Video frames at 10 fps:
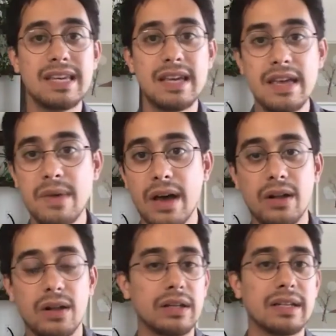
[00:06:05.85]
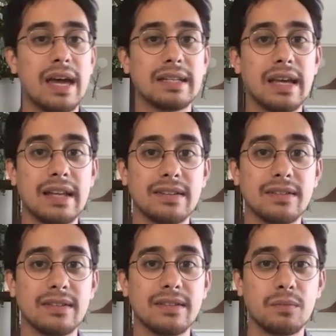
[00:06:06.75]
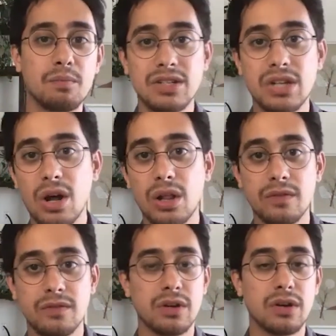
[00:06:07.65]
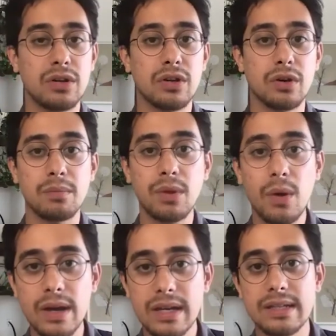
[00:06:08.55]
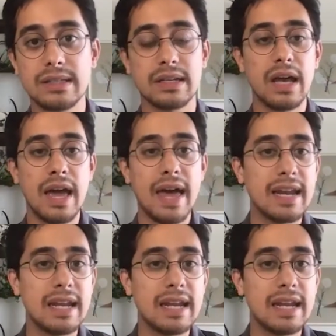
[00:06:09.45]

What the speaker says: email and managing all of your employees and